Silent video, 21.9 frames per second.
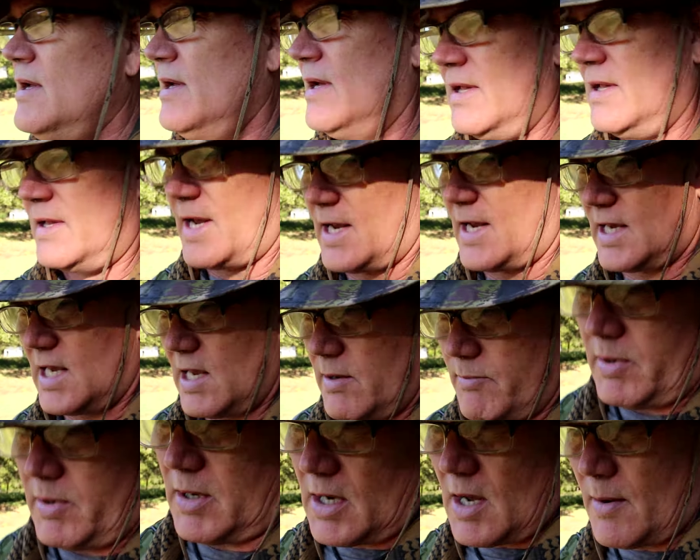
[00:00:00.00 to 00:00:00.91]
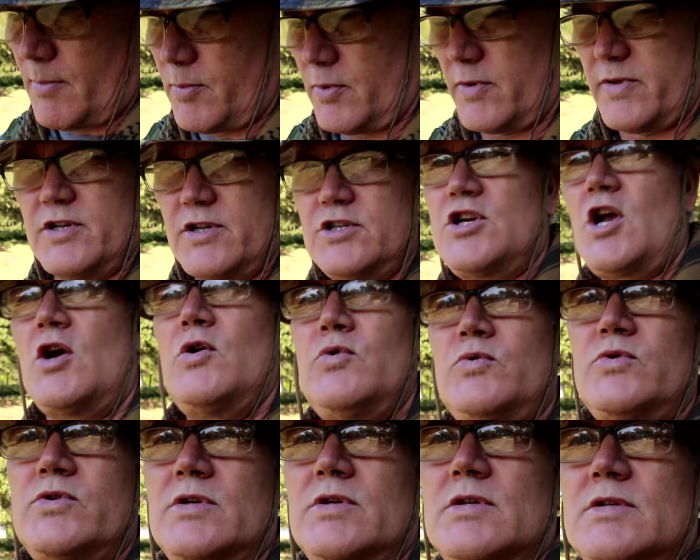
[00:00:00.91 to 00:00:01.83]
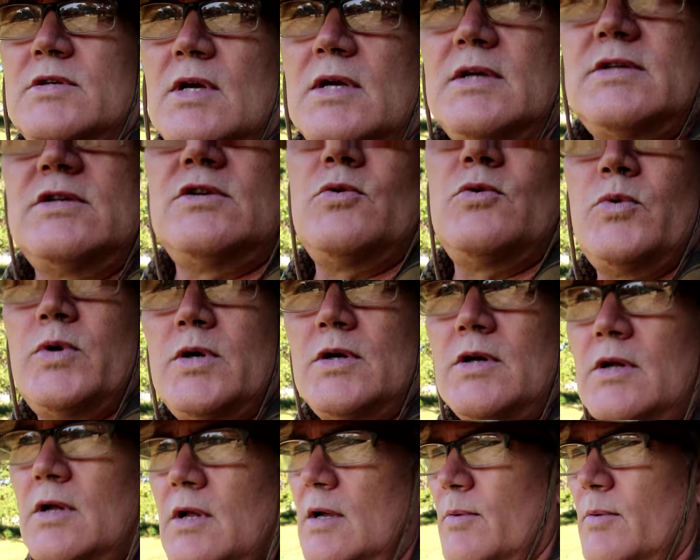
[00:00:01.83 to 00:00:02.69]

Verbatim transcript: Like keeping up with the Joneses, as you will,